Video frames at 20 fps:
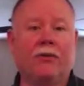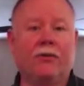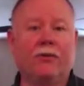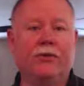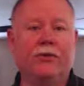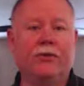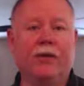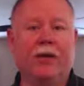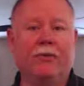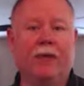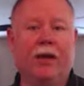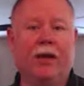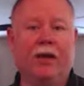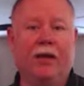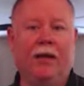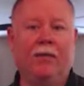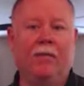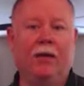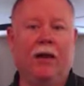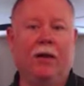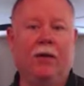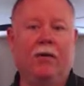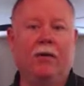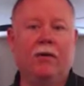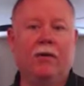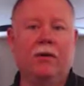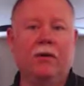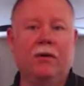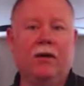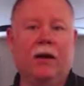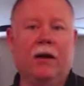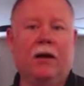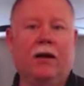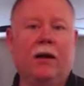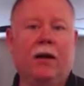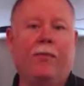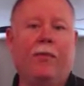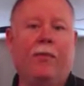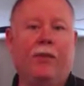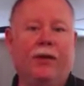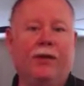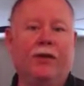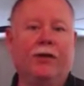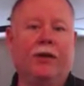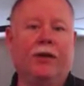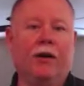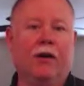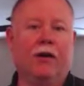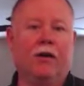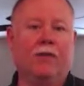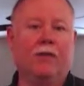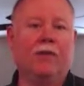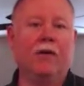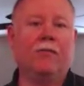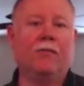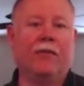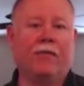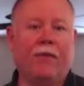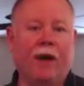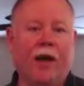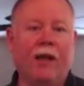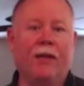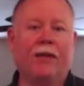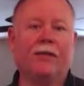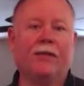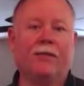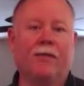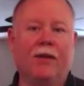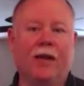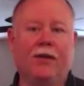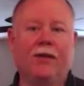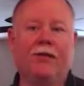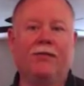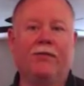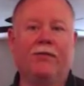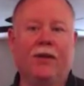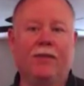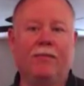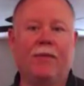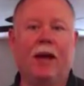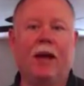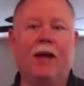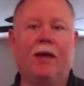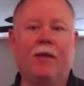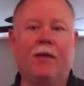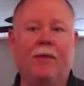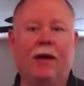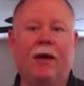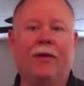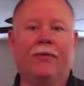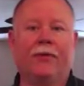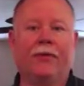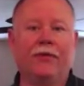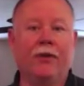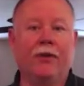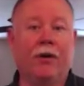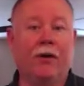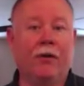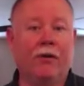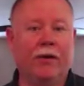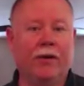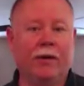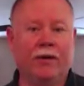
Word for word: who sent me an email a couple weeks ago providing some nice feedback about the show,